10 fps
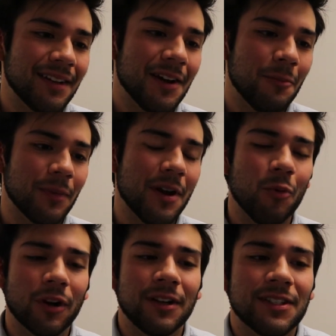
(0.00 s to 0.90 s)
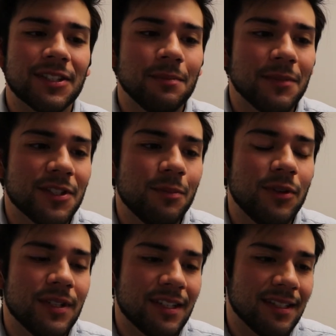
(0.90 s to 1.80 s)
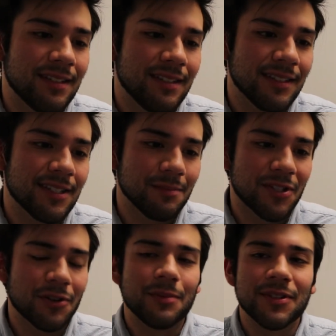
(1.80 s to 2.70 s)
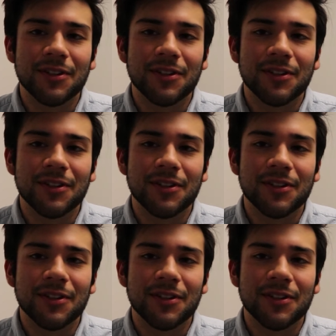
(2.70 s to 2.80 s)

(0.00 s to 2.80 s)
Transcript: come work on some music and some scripts.